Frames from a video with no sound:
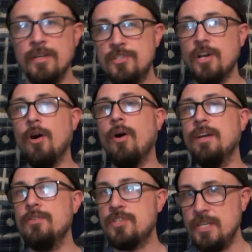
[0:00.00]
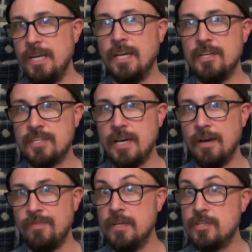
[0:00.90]
So are you sneaking
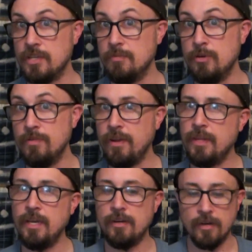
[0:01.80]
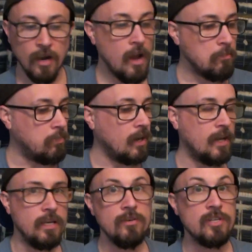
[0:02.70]
stuff into the movie theater,
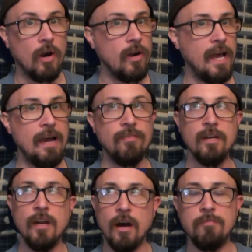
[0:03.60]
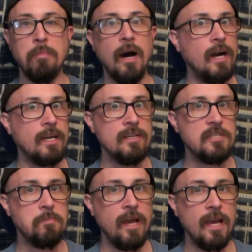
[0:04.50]
but you don't have enough pocket
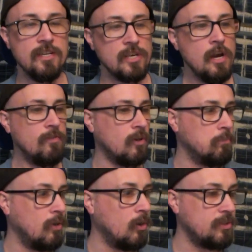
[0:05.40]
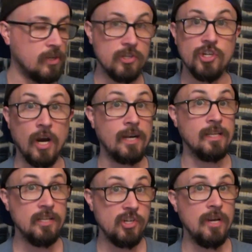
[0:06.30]
space for both your
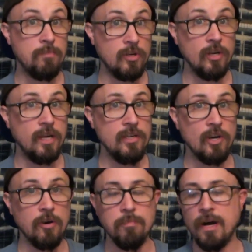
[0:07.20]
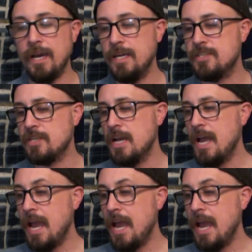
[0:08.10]
chocolate chip cookie dough bites